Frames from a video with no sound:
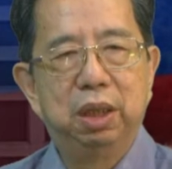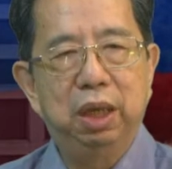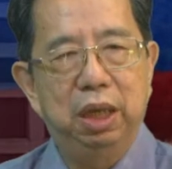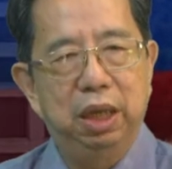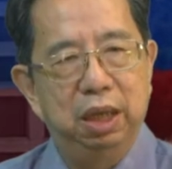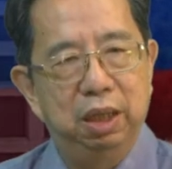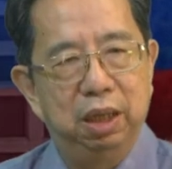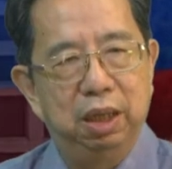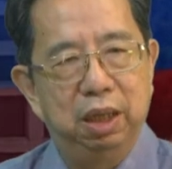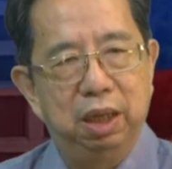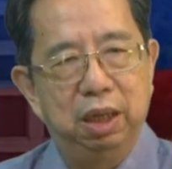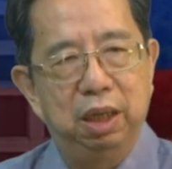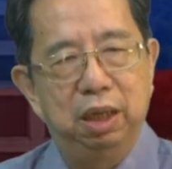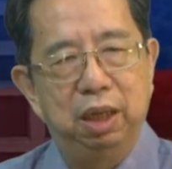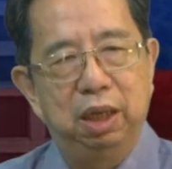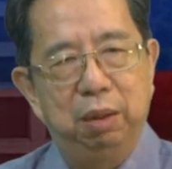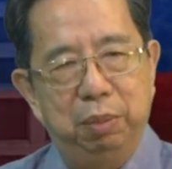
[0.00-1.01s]
in
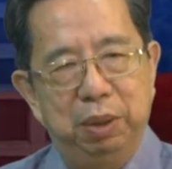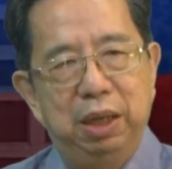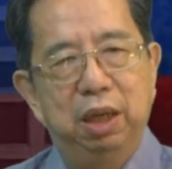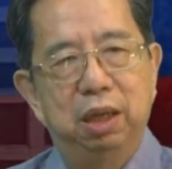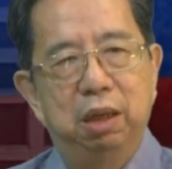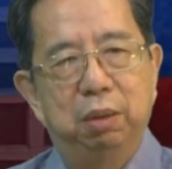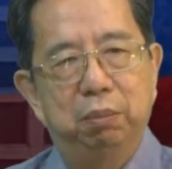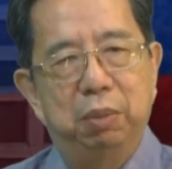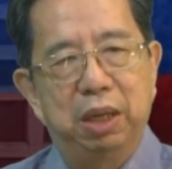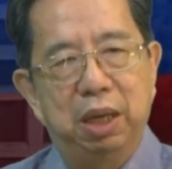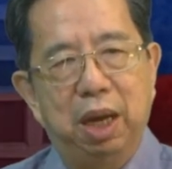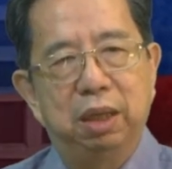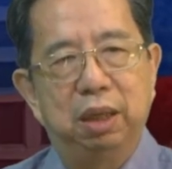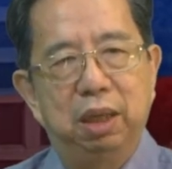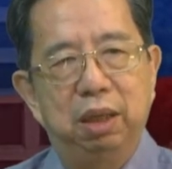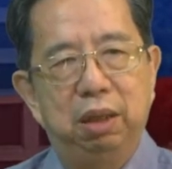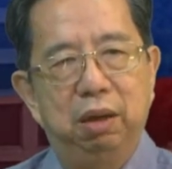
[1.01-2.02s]
the Libingan ng
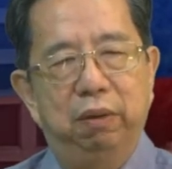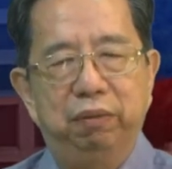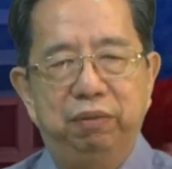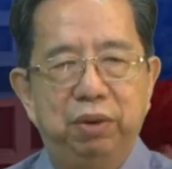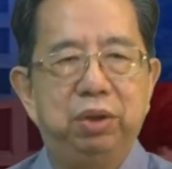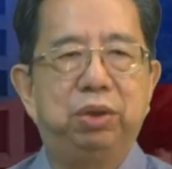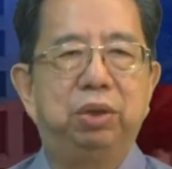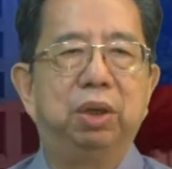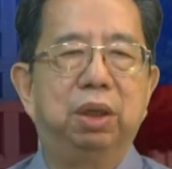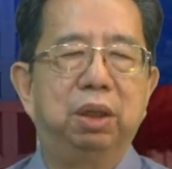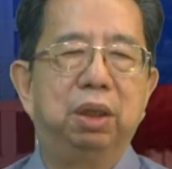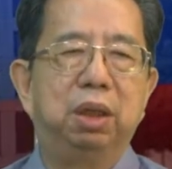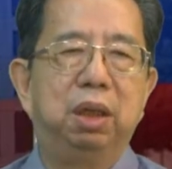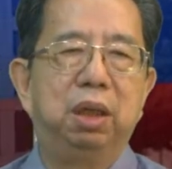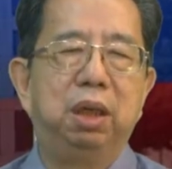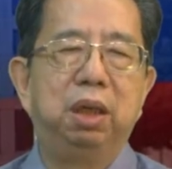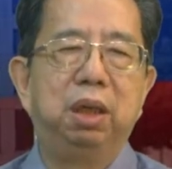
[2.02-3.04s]
Bayani, the
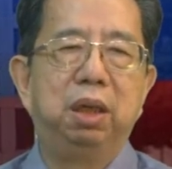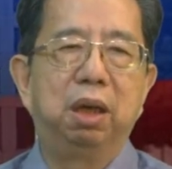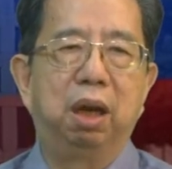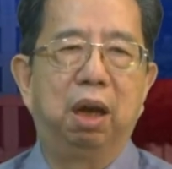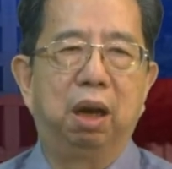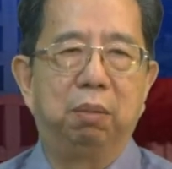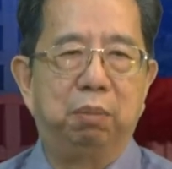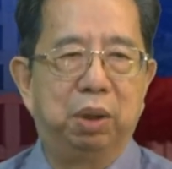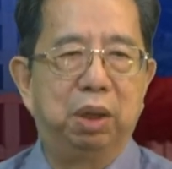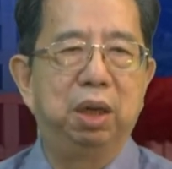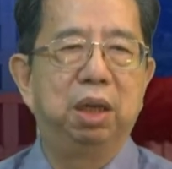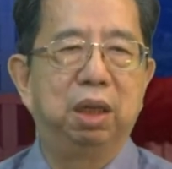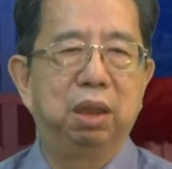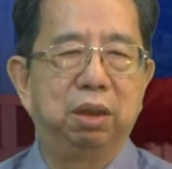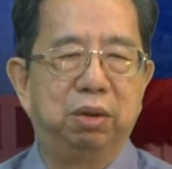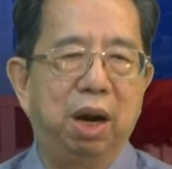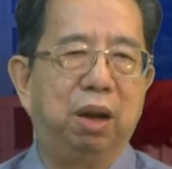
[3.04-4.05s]
official
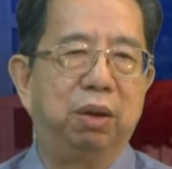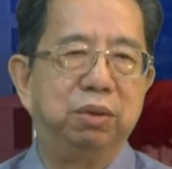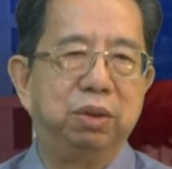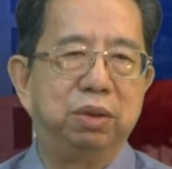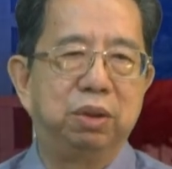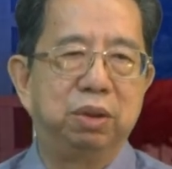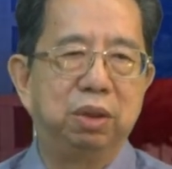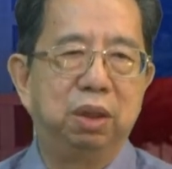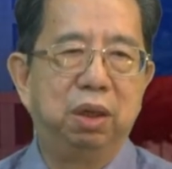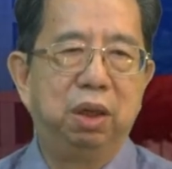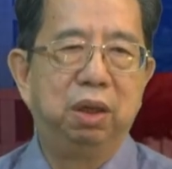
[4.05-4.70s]
burial grounds